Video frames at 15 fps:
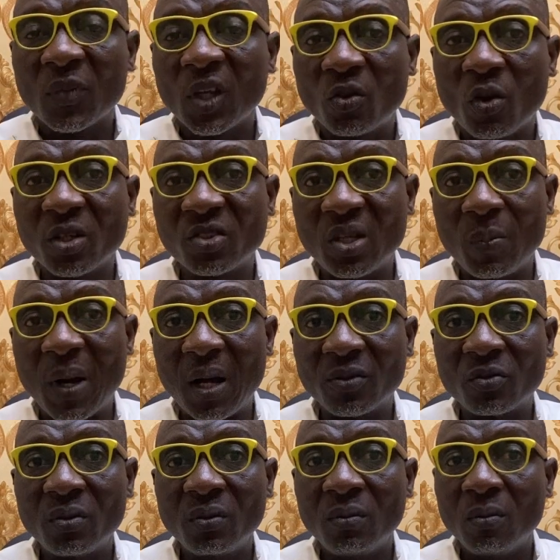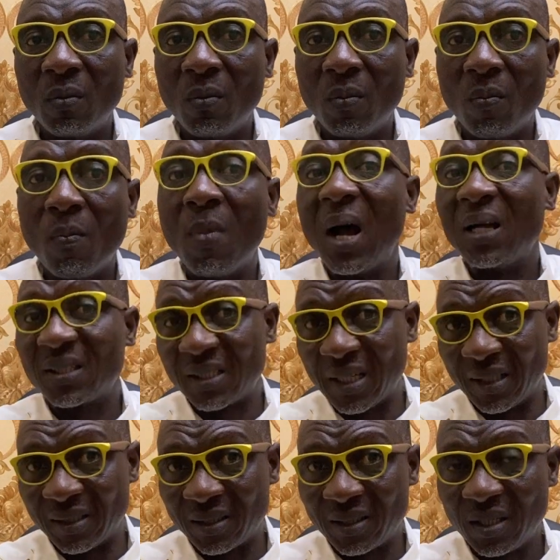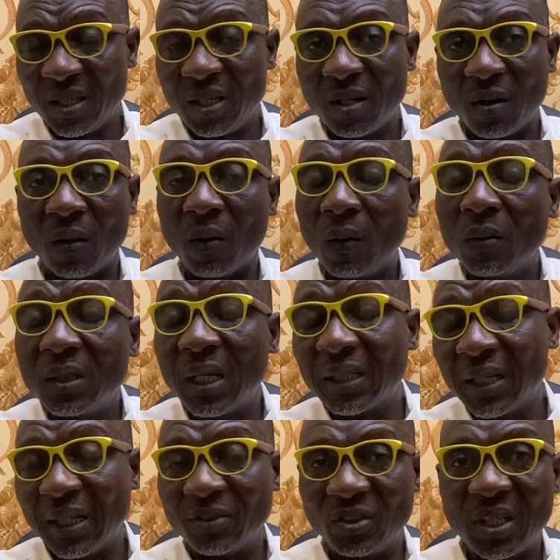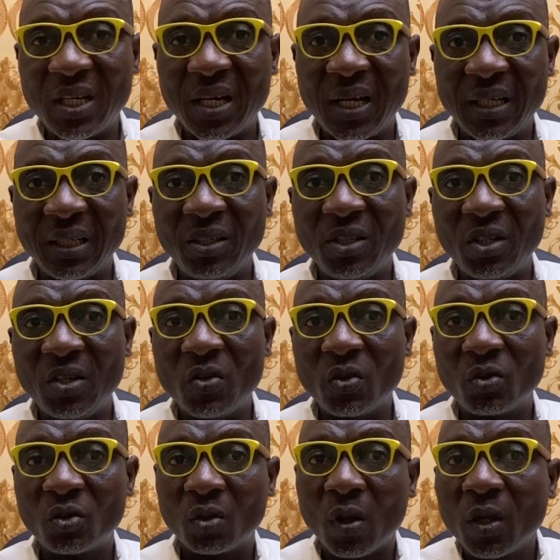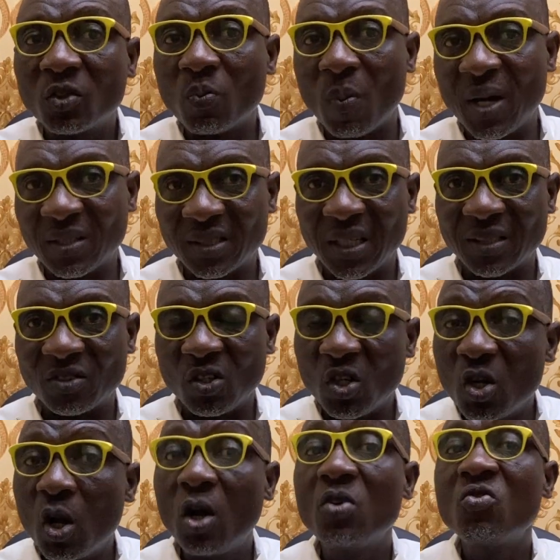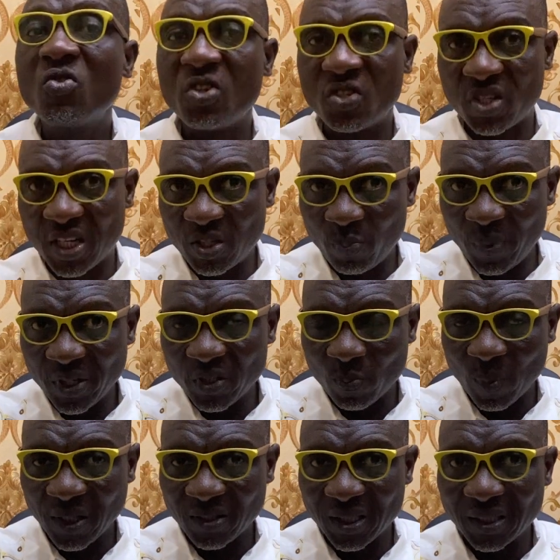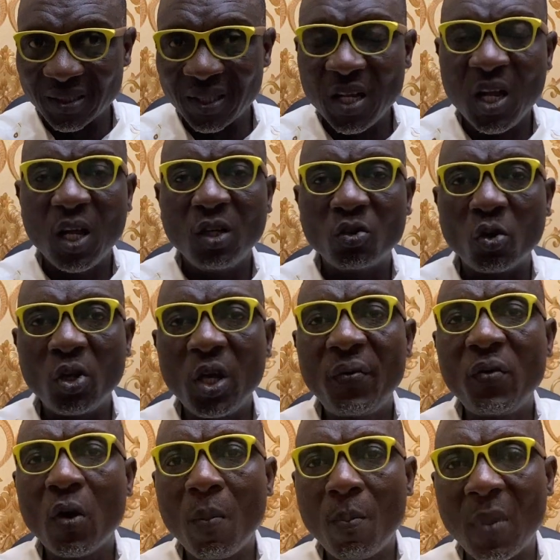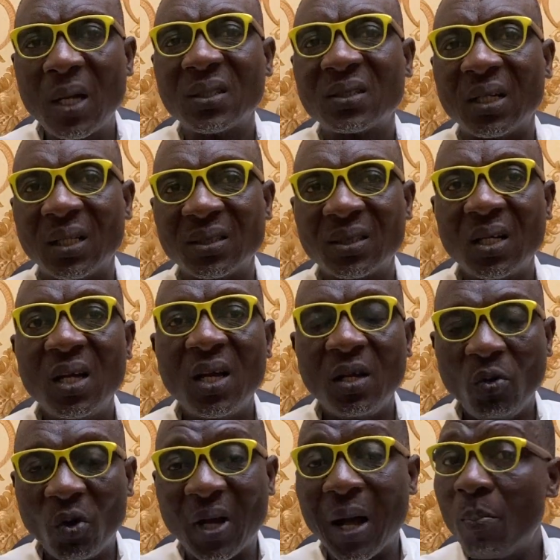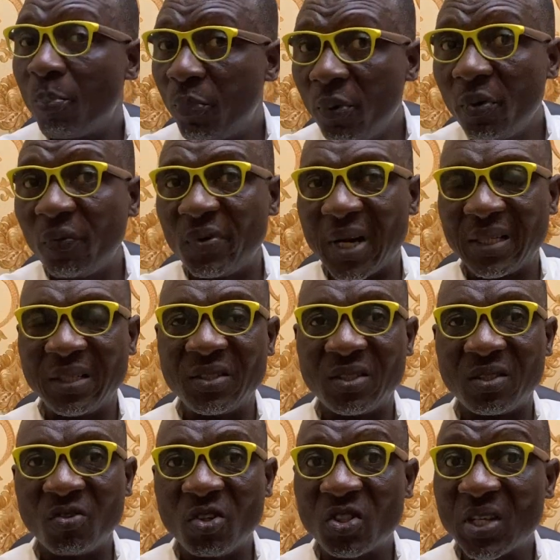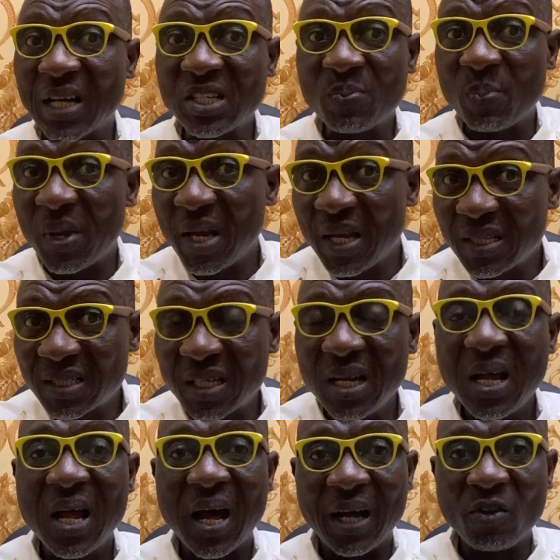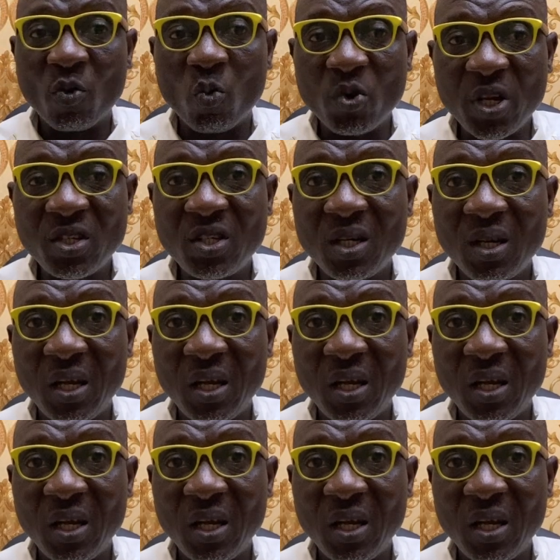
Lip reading: talks about masters or undergrad, generally, you know, taught masters, non-research-based masters. So if your masters, you can prove that it's research-based and you will need